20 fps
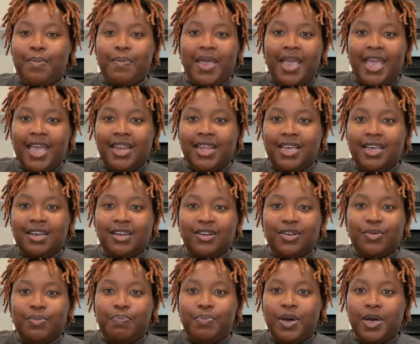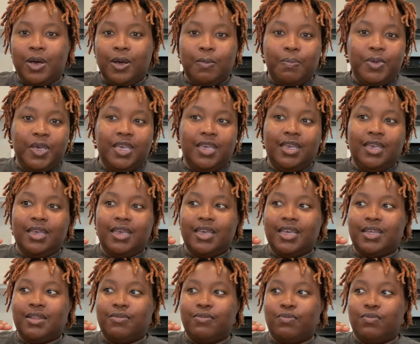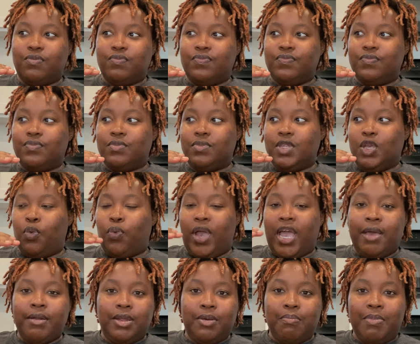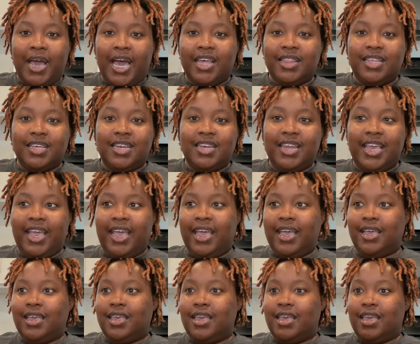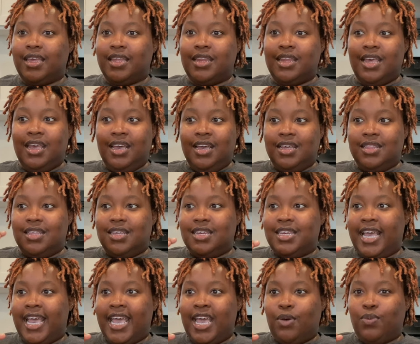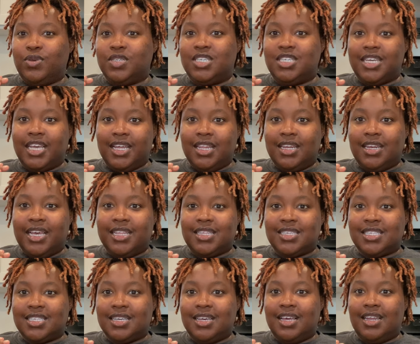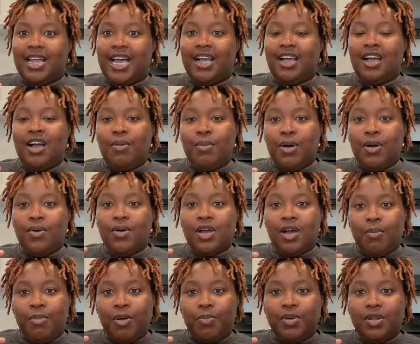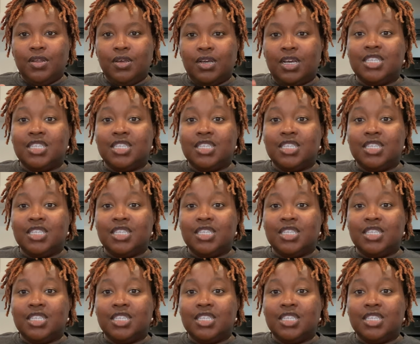mad at her puppy and grabbed it by the neck and the dad was yelling at the son like, come on, come up a little.